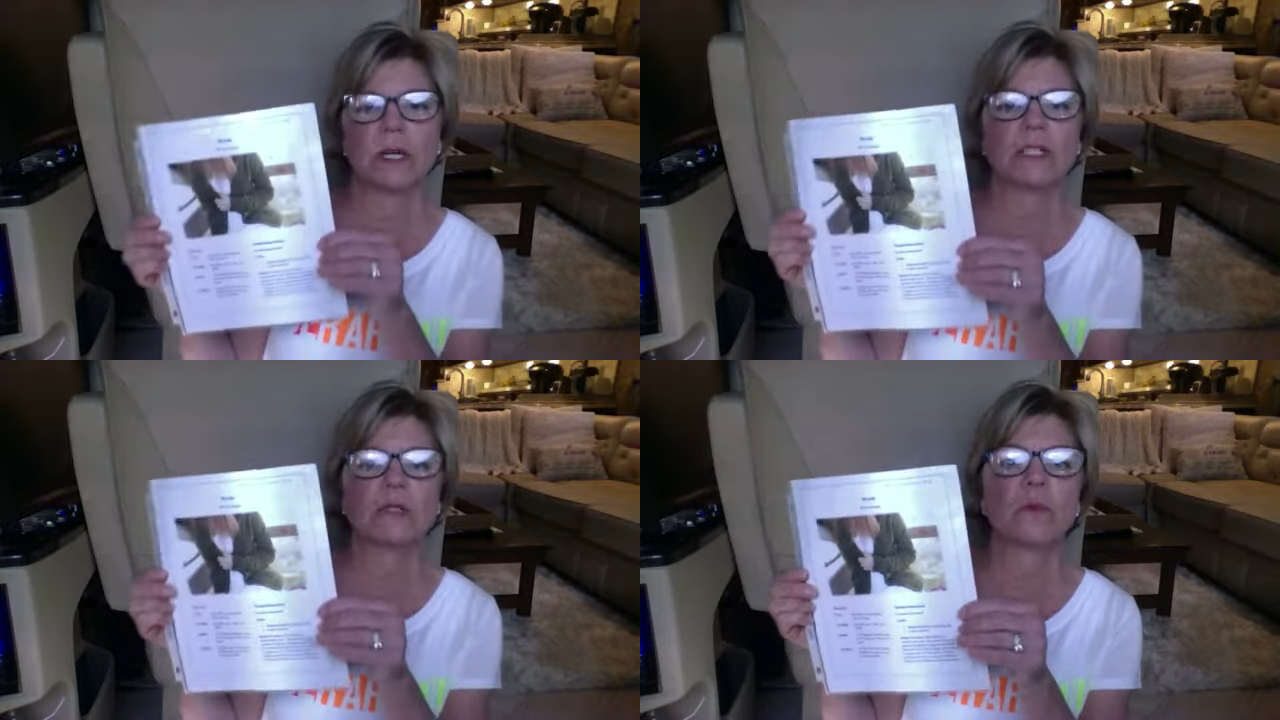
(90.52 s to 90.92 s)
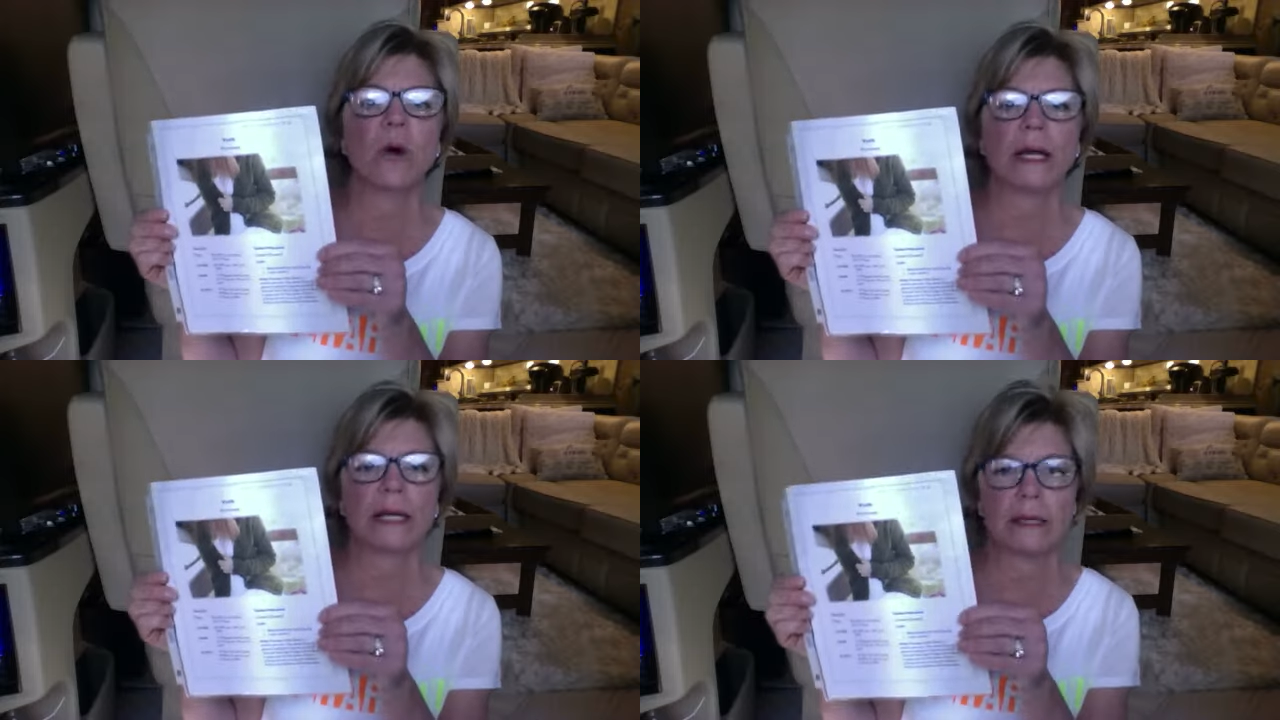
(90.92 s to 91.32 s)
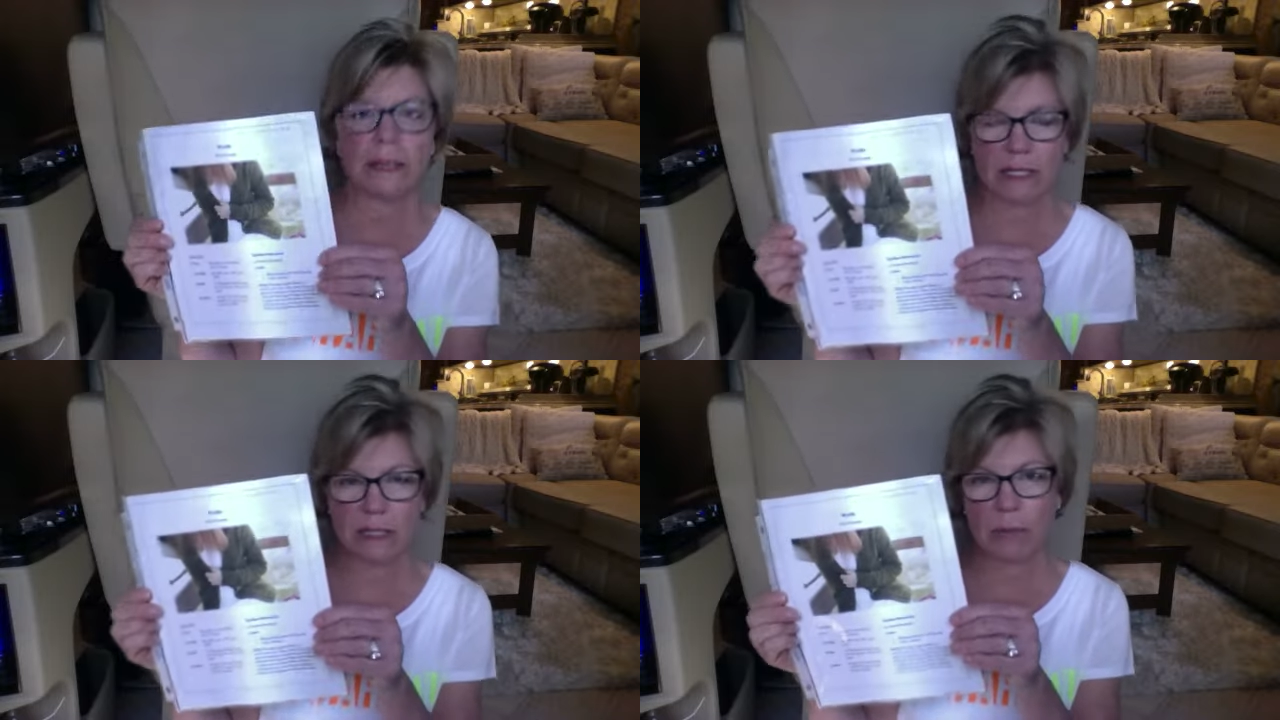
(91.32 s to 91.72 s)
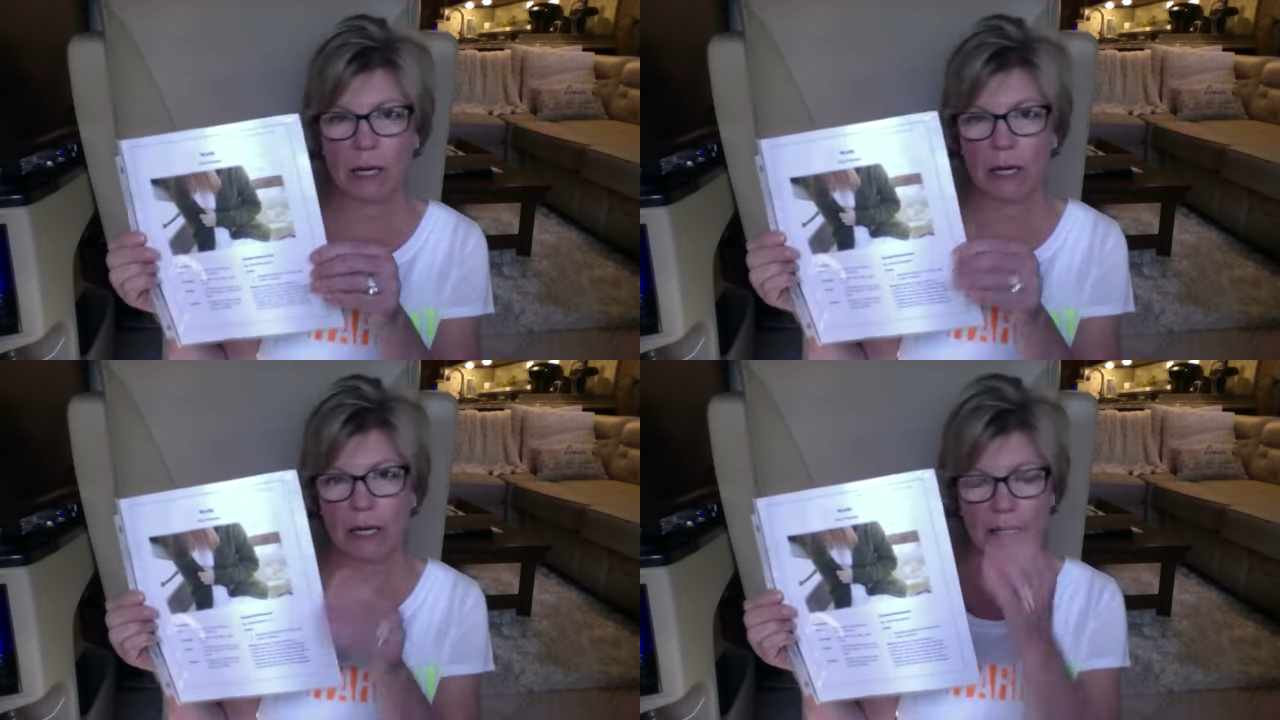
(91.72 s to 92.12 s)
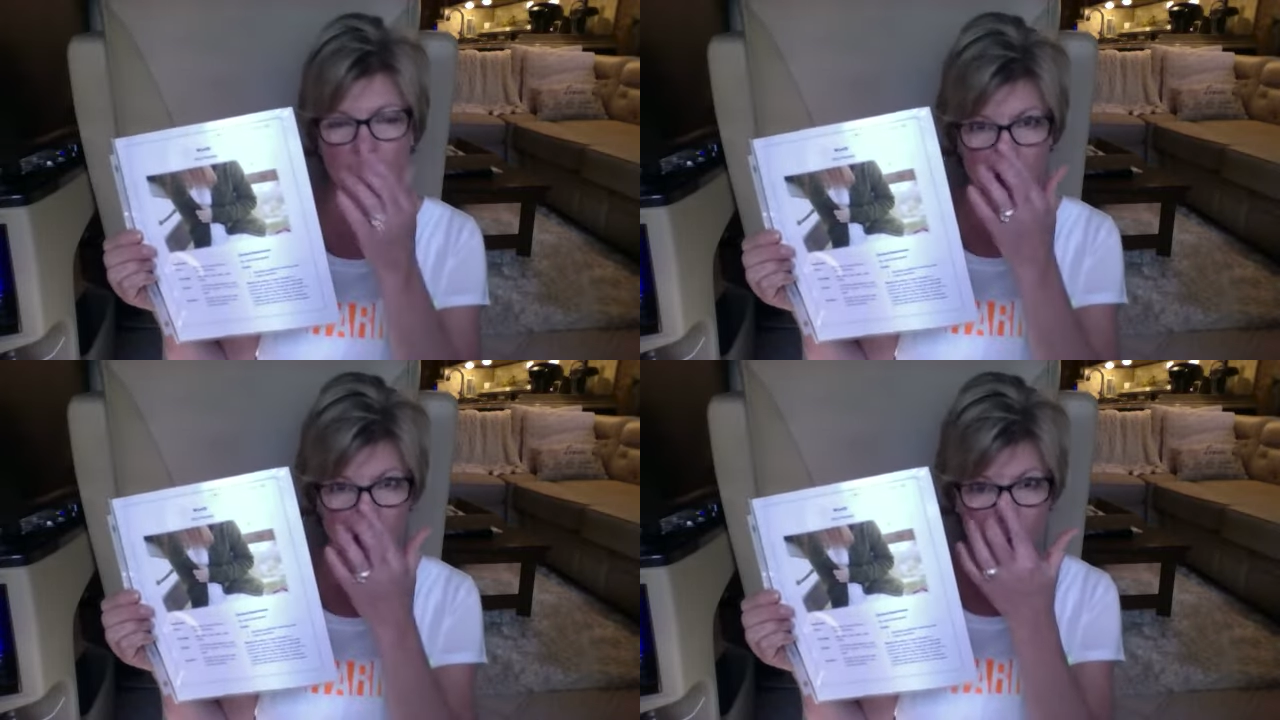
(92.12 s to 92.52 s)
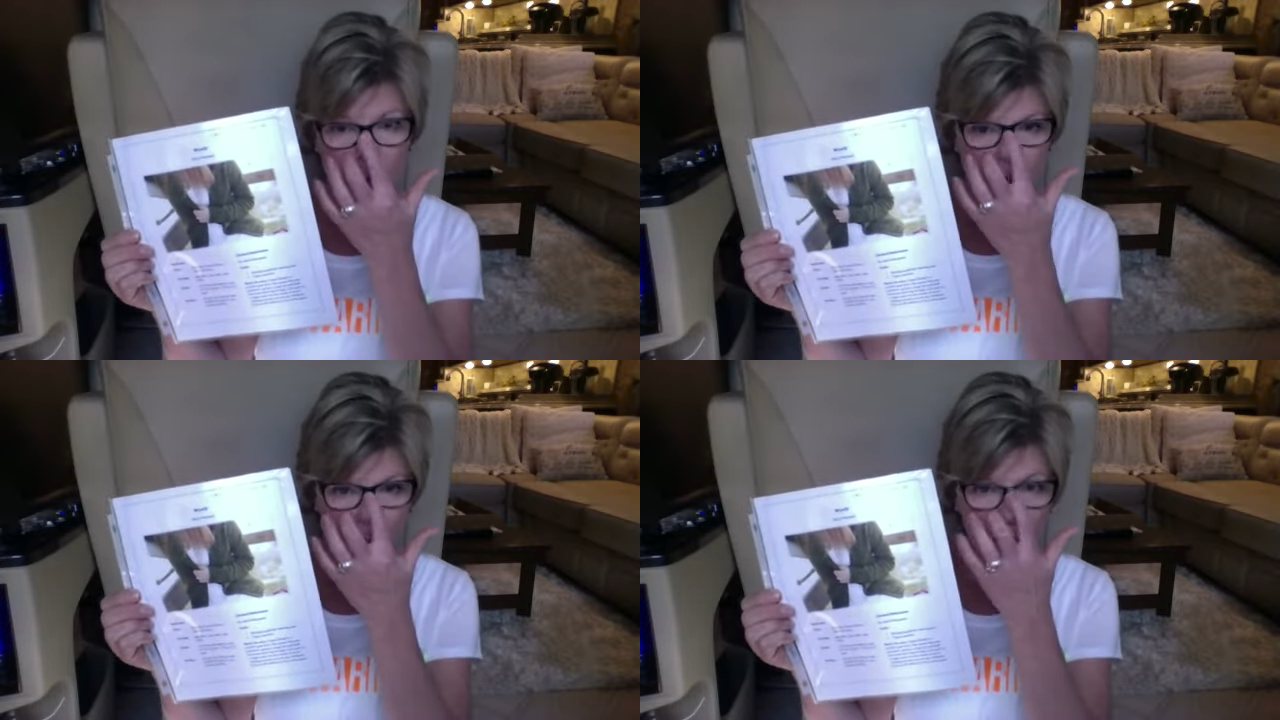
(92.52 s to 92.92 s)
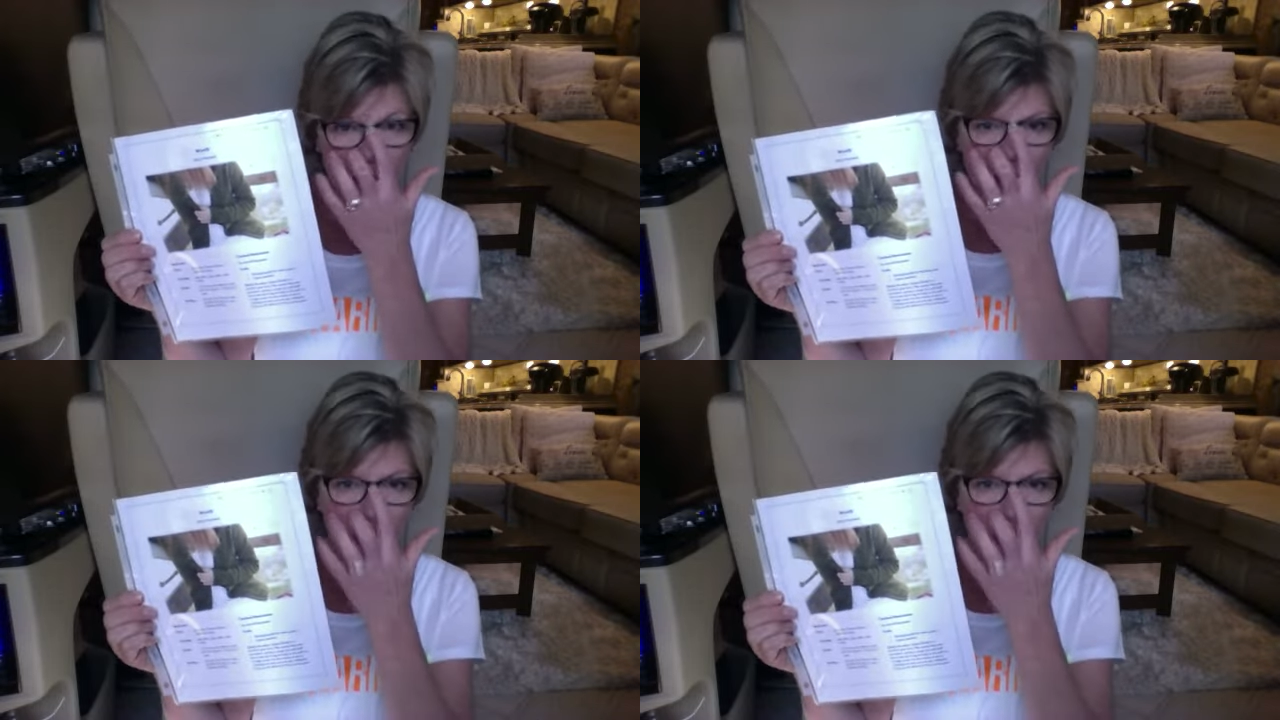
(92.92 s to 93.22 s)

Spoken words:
Wyeth. It's by Alicia Plummer.